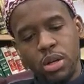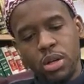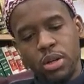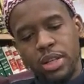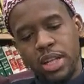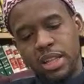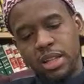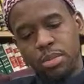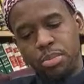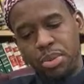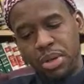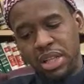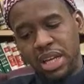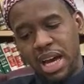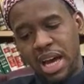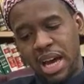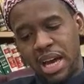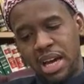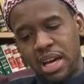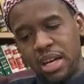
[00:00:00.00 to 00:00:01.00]
that the
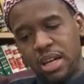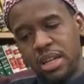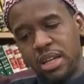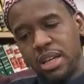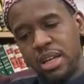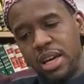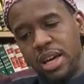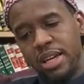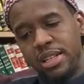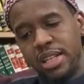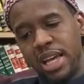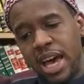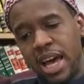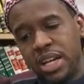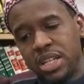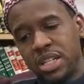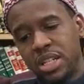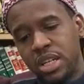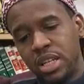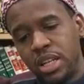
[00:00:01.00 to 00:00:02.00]
bid'ah is
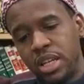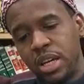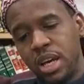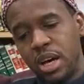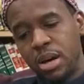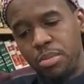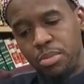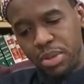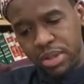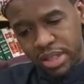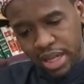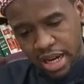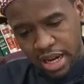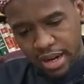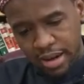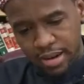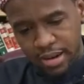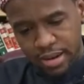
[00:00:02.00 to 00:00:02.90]
actually a bid'ah.